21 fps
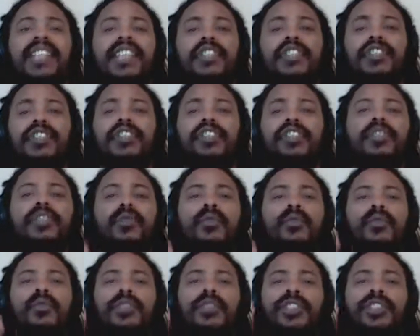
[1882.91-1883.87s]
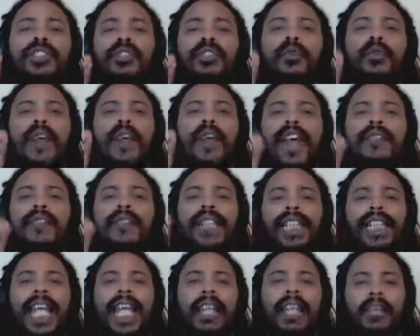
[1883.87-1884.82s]
I didn't choose to
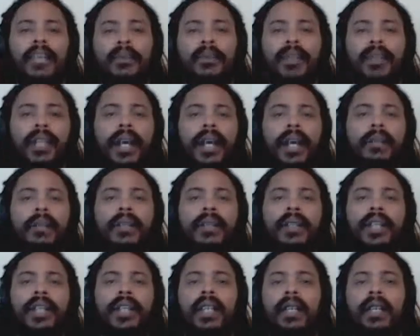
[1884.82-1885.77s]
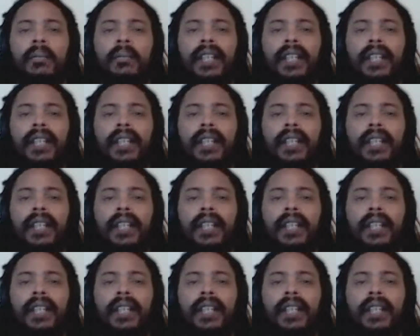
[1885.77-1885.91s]
have a light Merkaba